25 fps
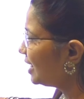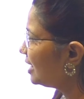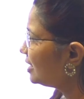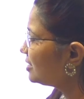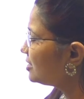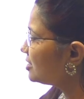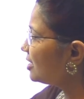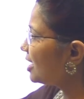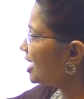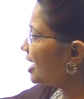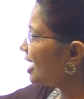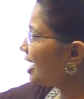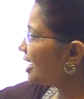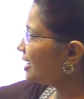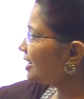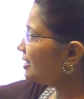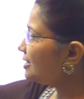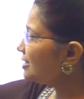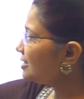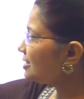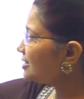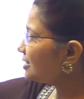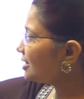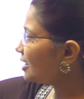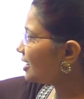So at
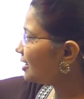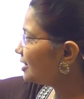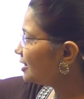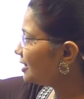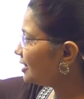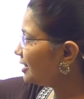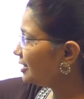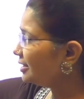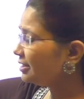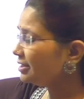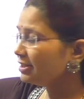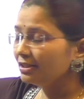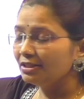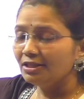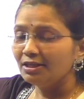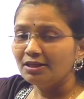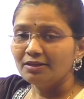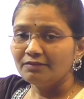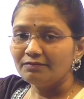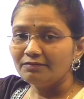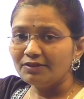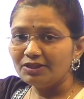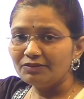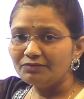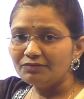the starting,
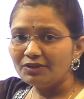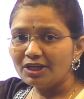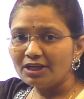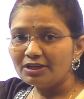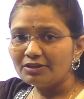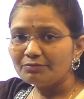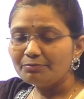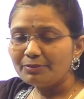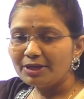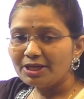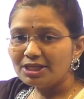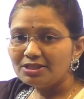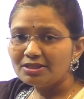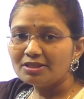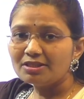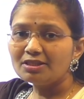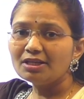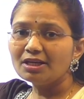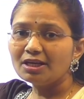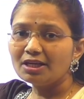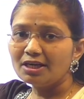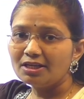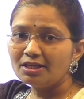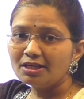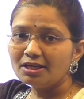when we are measure the
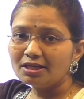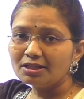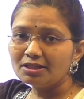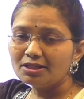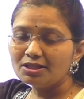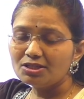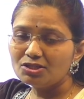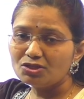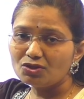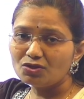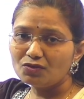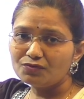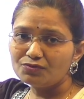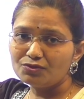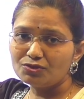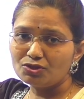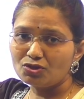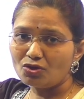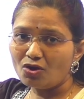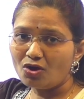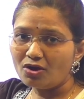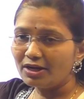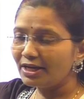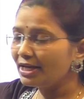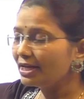conductance of
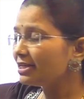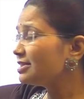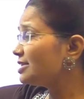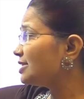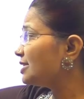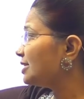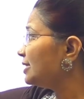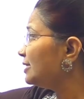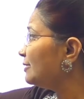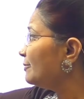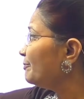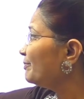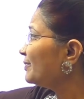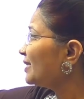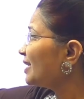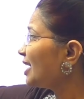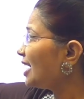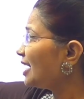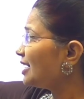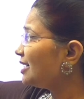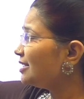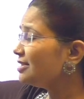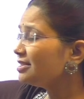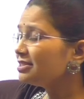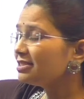strong acid,
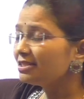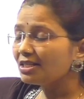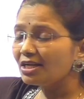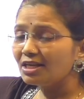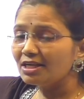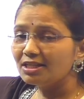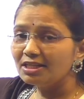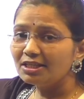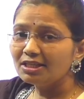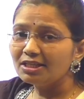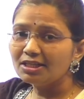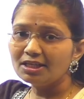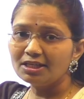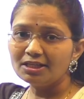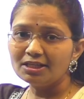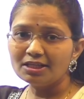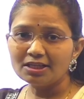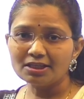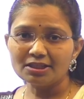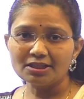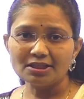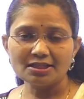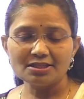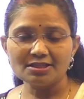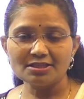at the starting
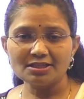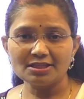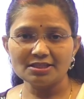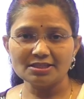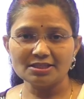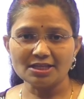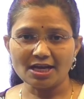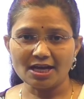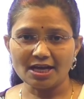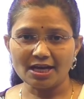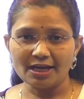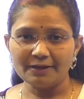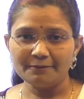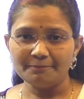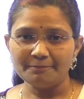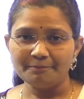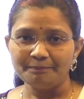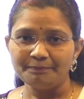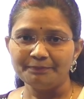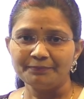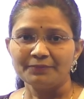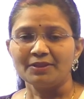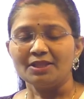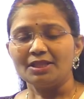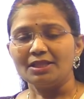conductance is high.
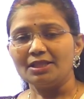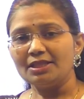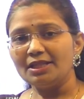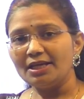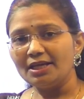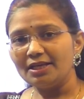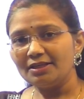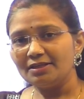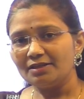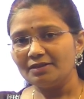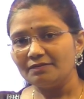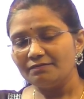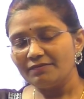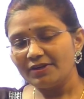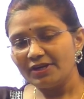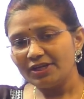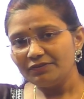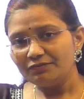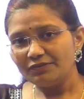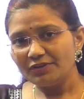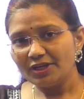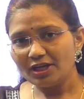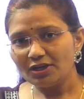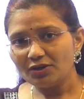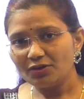Then
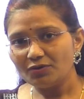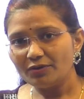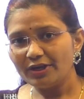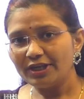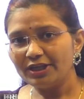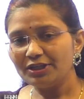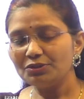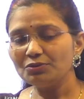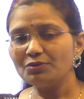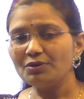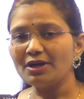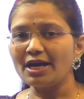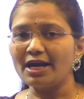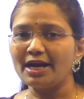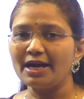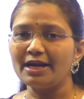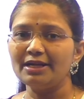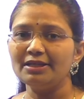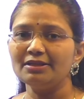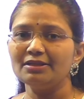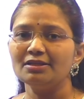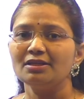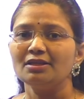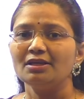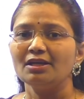when we are going to
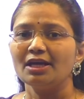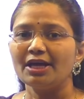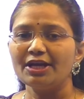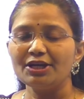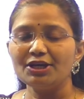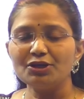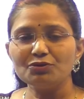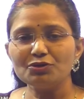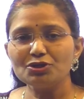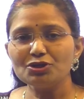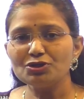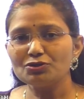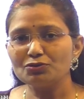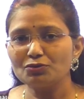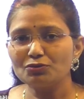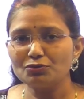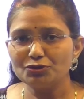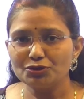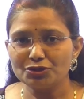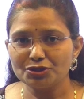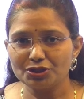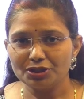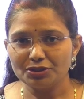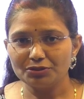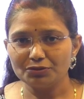add NaOH
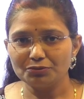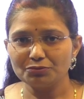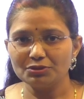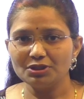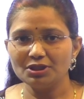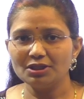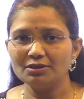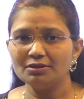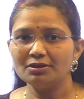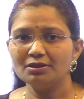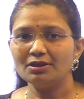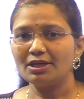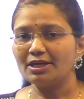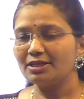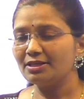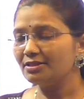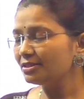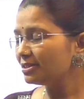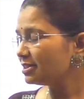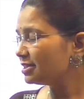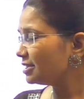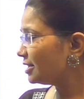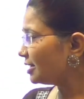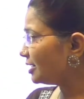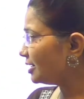solution to the
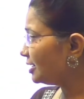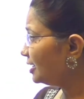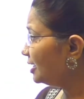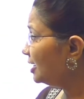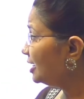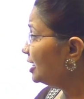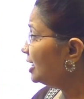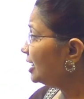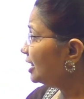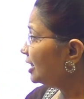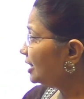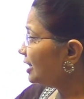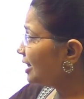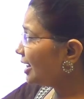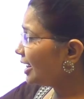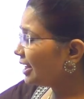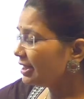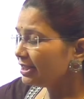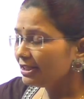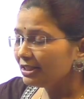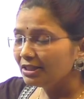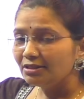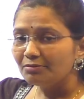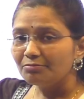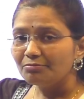HCl,
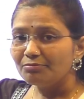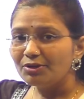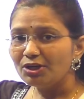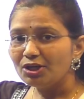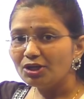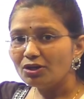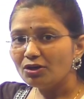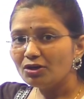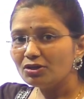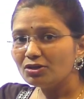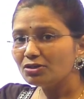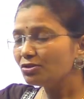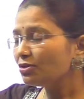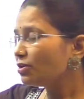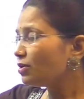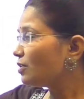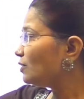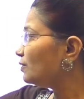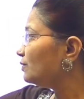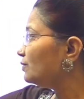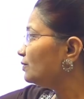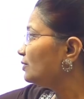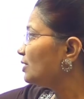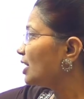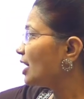then because
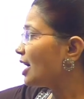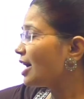of